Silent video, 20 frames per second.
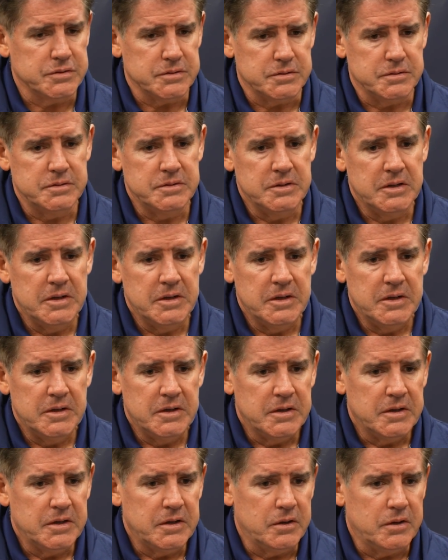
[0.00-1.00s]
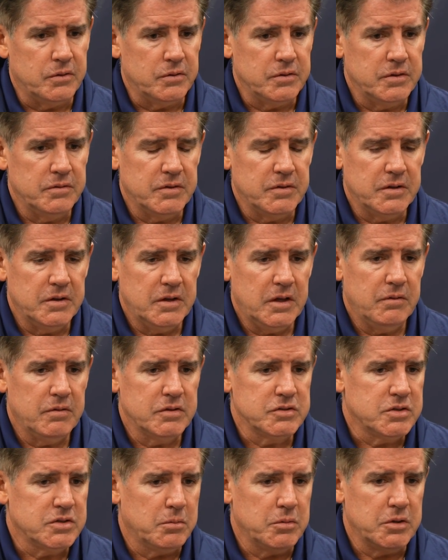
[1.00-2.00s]
And, you know, even
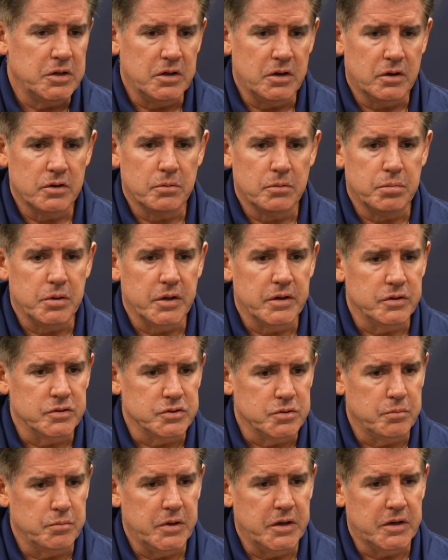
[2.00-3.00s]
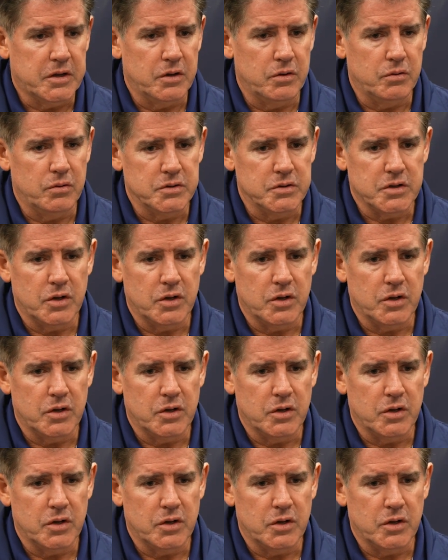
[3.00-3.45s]
some of the younger players are making noise.